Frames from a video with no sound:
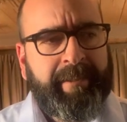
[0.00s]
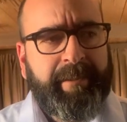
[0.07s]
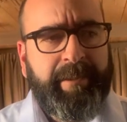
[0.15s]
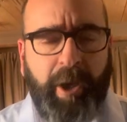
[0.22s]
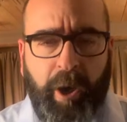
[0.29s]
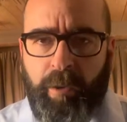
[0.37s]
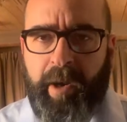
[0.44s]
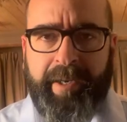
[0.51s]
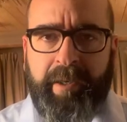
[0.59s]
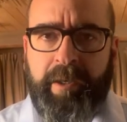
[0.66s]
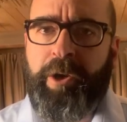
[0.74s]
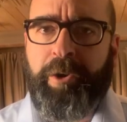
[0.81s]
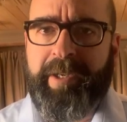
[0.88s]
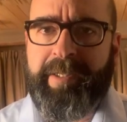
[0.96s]
No, I
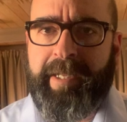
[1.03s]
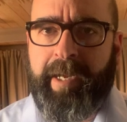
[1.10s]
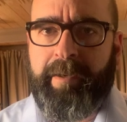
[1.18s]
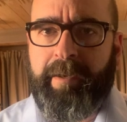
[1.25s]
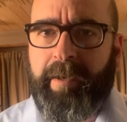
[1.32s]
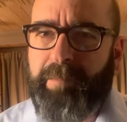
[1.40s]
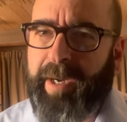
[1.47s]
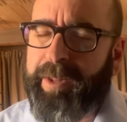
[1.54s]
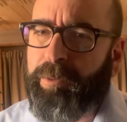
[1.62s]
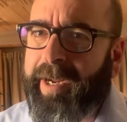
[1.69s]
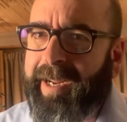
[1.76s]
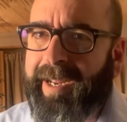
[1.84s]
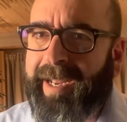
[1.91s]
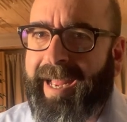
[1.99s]
didn't notice that. And by the
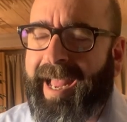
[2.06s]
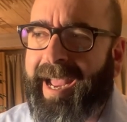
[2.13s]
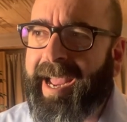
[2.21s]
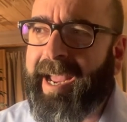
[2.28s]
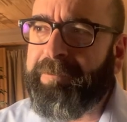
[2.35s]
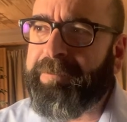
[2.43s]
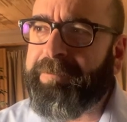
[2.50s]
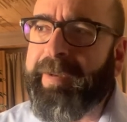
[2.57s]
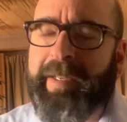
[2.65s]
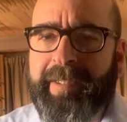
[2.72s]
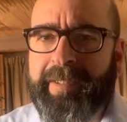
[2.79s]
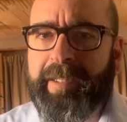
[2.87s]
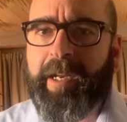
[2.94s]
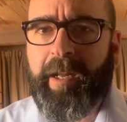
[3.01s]
way, I have a
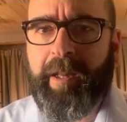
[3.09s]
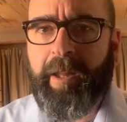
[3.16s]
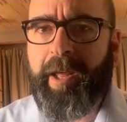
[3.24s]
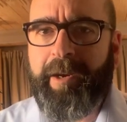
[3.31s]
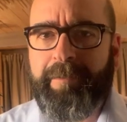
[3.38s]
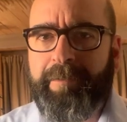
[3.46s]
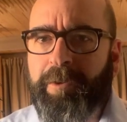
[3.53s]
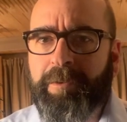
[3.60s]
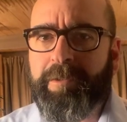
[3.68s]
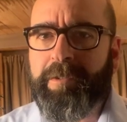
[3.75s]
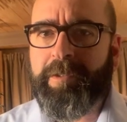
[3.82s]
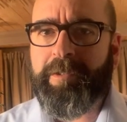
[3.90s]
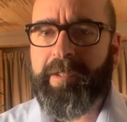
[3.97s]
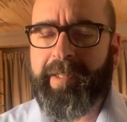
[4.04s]
feeling that a lot of
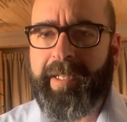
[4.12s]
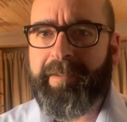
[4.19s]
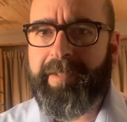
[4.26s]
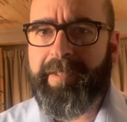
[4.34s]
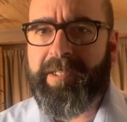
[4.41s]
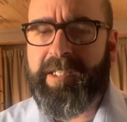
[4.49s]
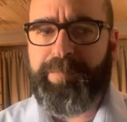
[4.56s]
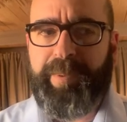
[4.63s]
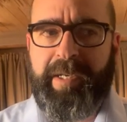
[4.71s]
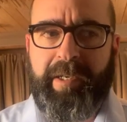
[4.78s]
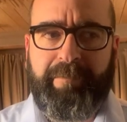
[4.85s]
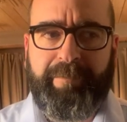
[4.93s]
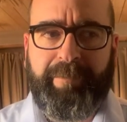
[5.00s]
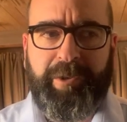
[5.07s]
those, that
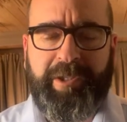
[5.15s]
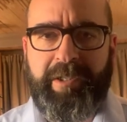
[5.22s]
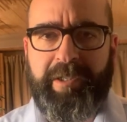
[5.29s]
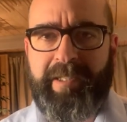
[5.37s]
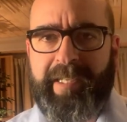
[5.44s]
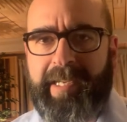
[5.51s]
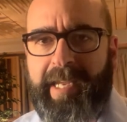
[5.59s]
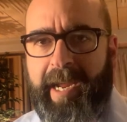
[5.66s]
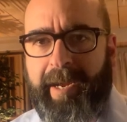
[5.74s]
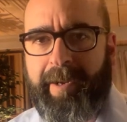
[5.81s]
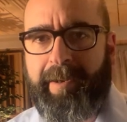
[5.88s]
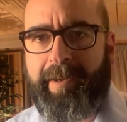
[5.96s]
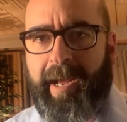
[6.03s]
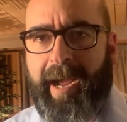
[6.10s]
speed versus
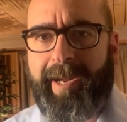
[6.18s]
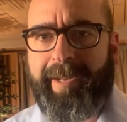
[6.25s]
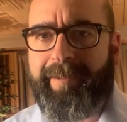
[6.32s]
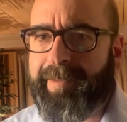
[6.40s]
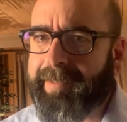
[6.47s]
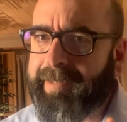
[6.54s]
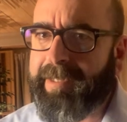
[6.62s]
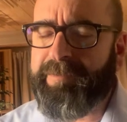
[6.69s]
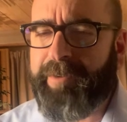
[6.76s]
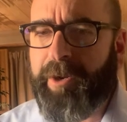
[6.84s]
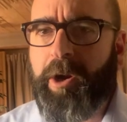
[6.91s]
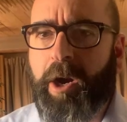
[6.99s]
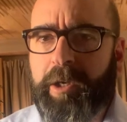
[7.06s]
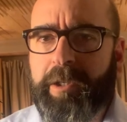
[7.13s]
decay, I think that's
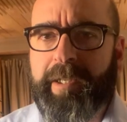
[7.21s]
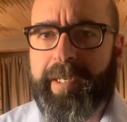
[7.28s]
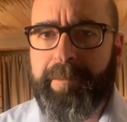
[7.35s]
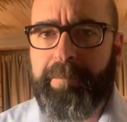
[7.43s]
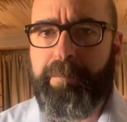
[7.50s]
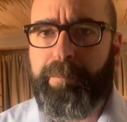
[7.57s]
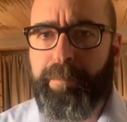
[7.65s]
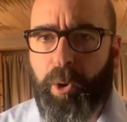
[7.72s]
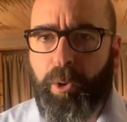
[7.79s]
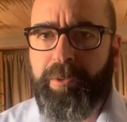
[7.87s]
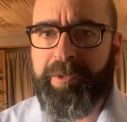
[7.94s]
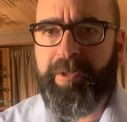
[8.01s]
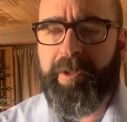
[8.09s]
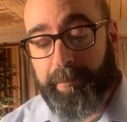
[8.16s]
very hard to get
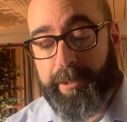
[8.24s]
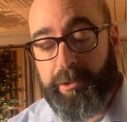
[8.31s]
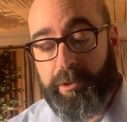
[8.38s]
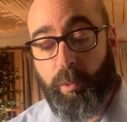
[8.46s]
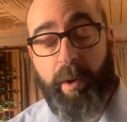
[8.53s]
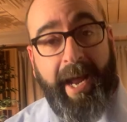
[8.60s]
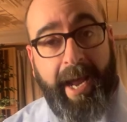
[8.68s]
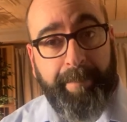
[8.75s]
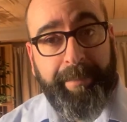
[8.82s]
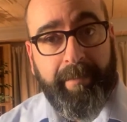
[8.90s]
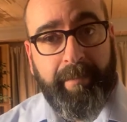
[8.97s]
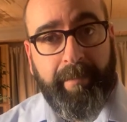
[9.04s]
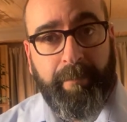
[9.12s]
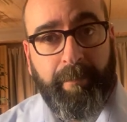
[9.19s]
both. Wait, so what
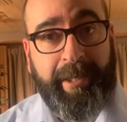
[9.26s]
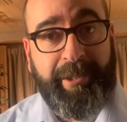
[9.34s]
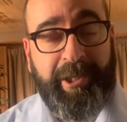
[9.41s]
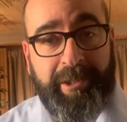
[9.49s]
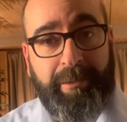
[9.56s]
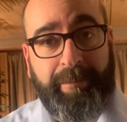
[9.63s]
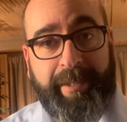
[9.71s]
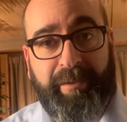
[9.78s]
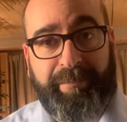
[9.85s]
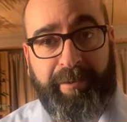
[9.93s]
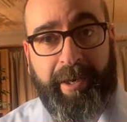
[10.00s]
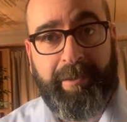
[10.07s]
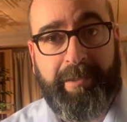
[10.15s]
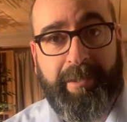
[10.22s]
happened when I changed the
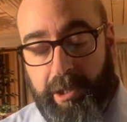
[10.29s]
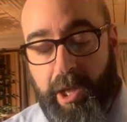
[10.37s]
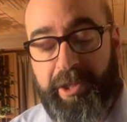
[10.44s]
rectifiers?